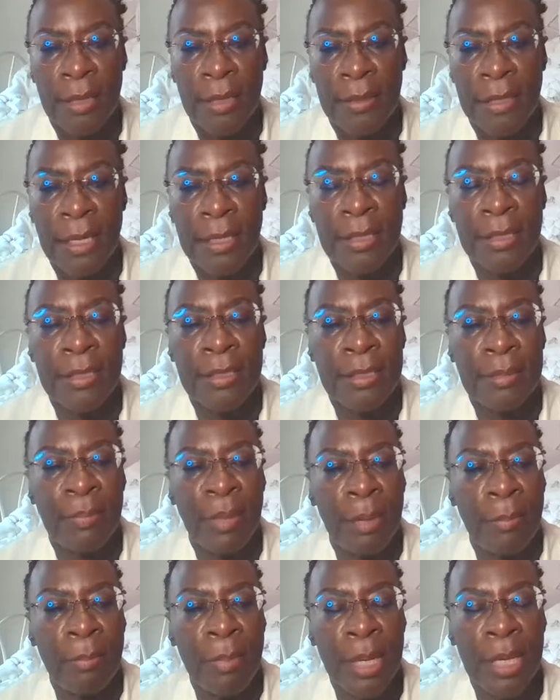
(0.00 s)
That is
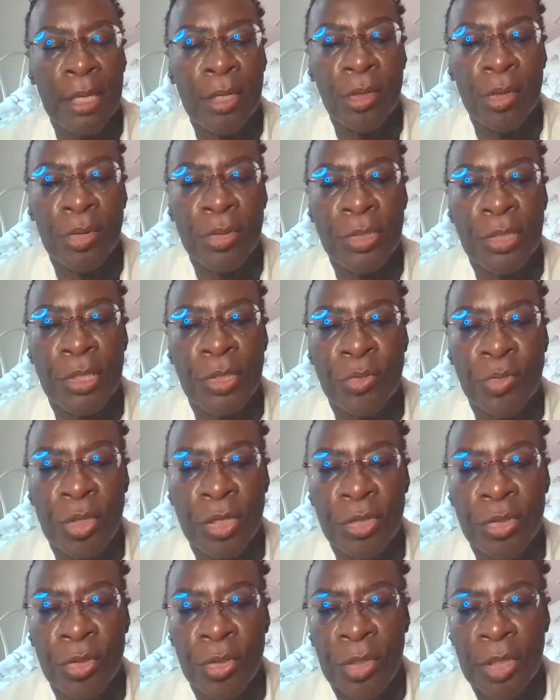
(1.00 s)
my main
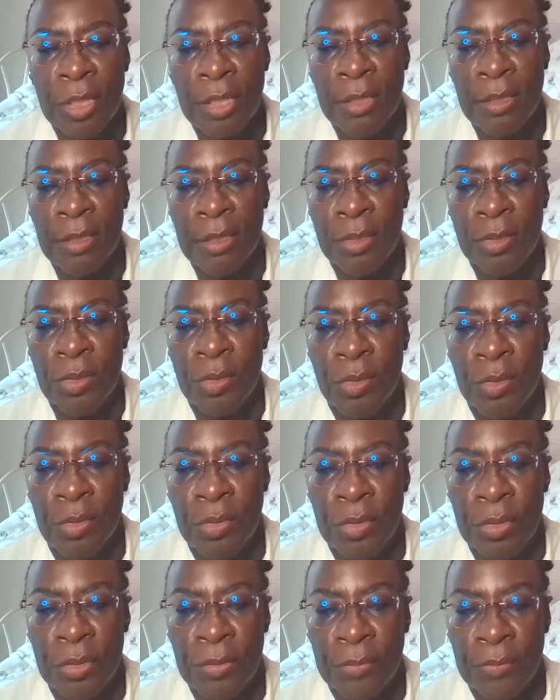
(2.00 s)
concentration in this
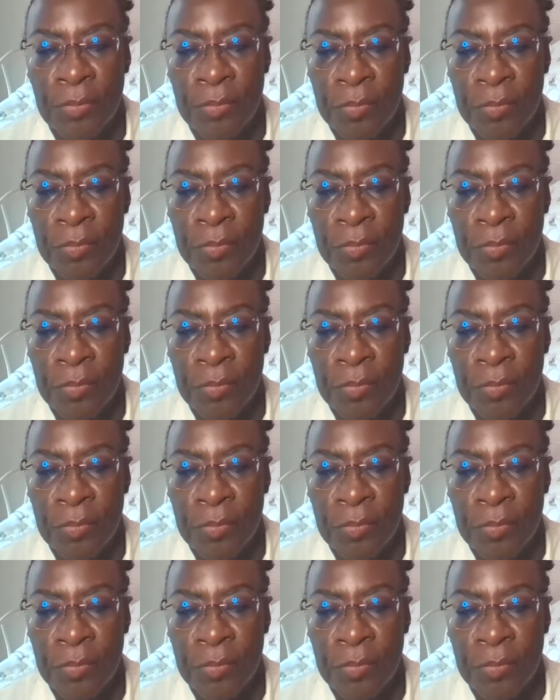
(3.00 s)
course.